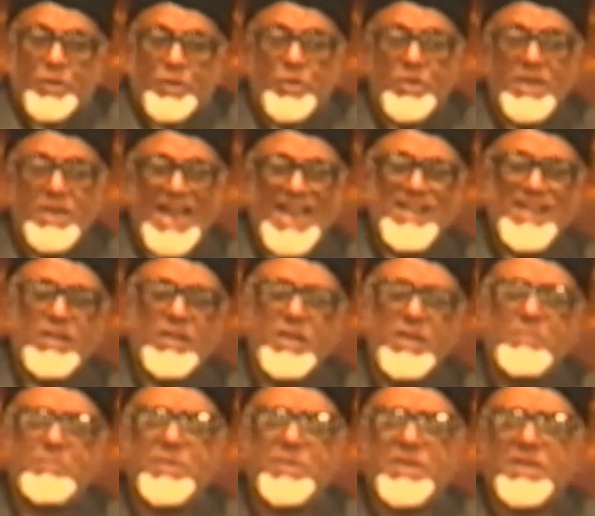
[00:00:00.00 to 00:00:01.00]
So
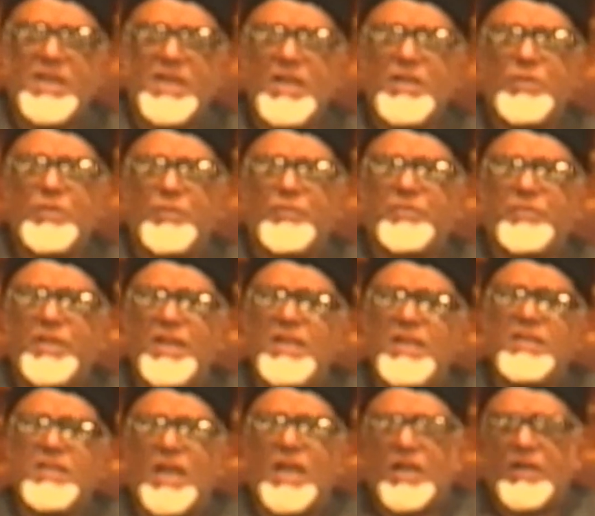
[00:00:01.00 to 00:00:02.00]
90% of
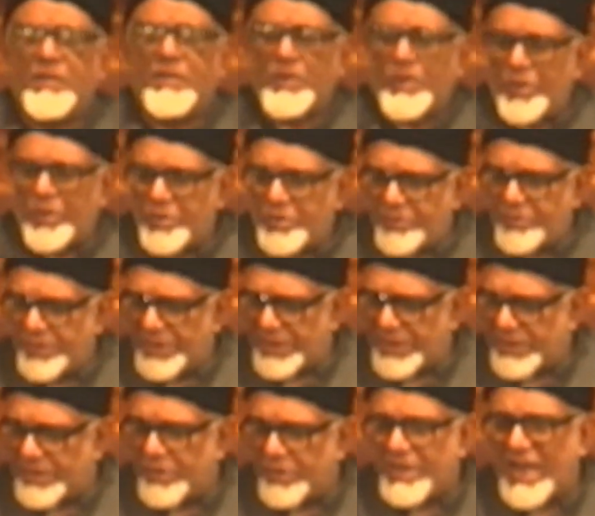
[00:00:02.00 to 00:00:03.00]
things are our own
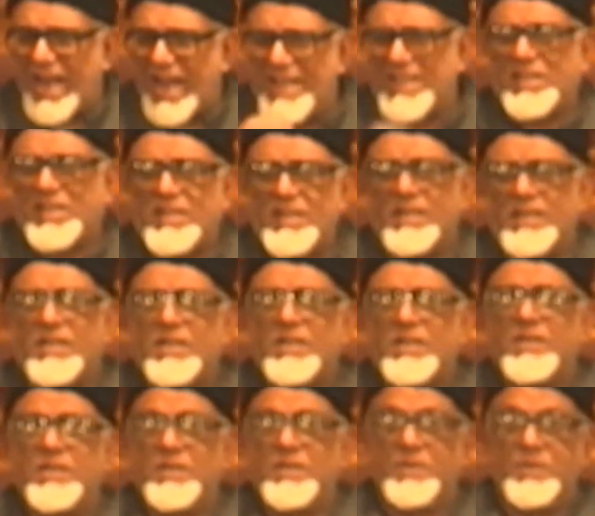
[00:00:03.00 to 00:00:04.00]
doing. So
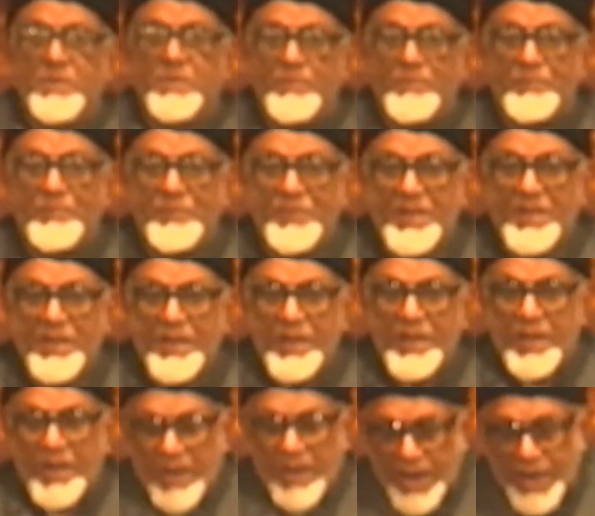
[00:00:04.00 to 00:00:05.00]
youngsters,
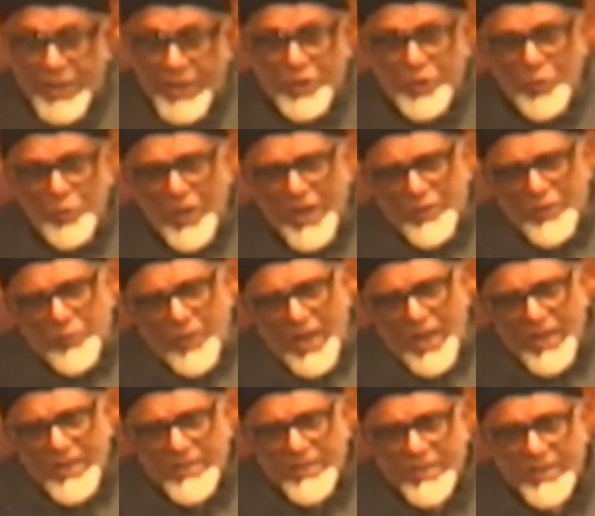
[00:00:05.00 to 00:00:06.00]
as you
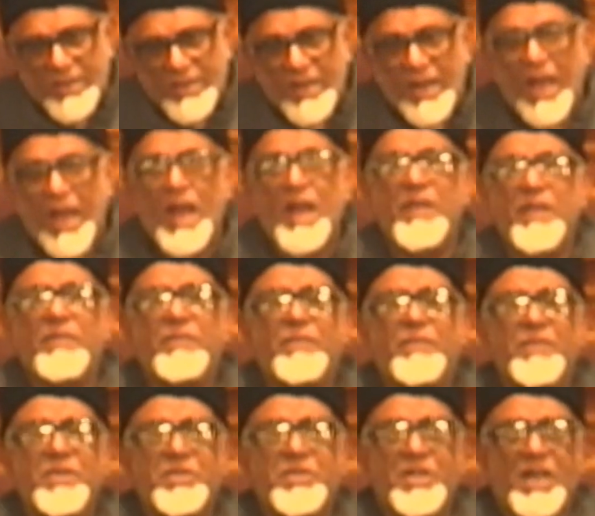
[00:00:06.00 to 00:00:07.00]
advance in
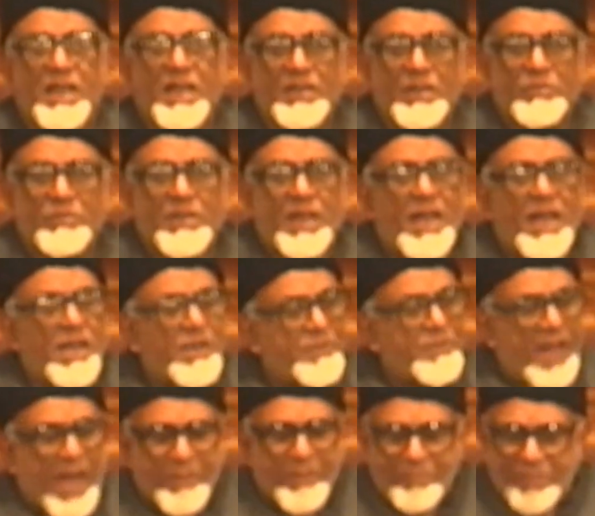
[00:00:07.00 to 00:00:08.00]
life, inshallah
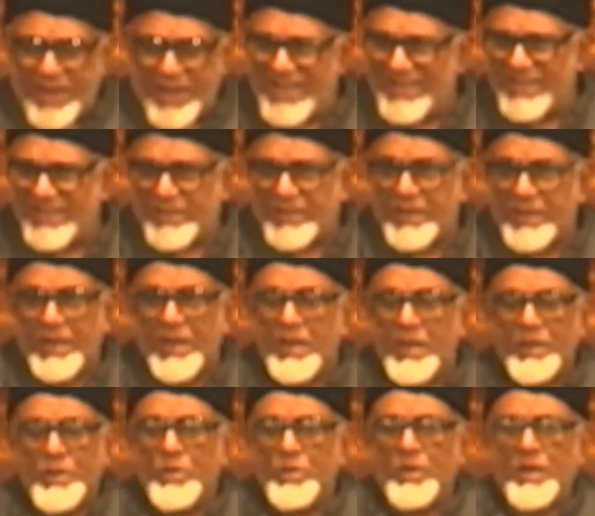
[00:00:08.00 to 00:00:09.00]
ta'ala, I pray that
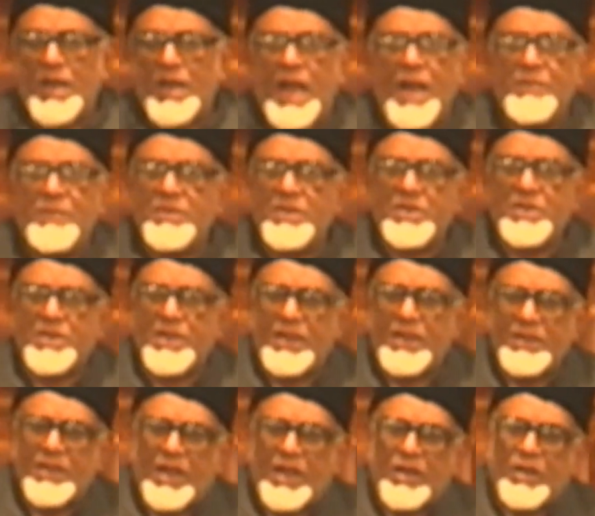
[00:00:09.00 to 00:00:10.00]
your lives,
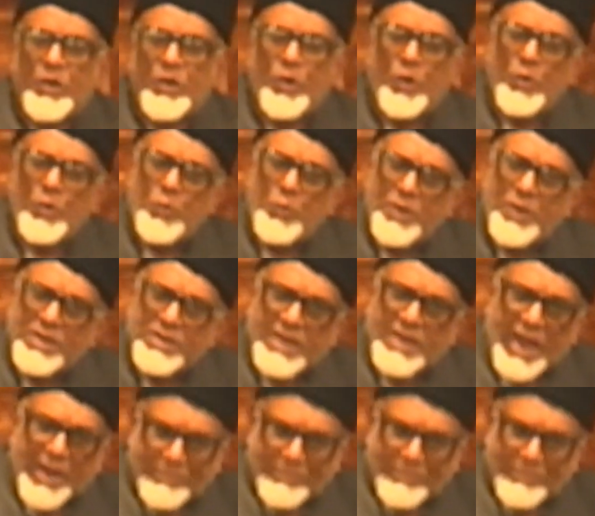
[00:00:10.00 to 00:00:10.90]
inshallah, are always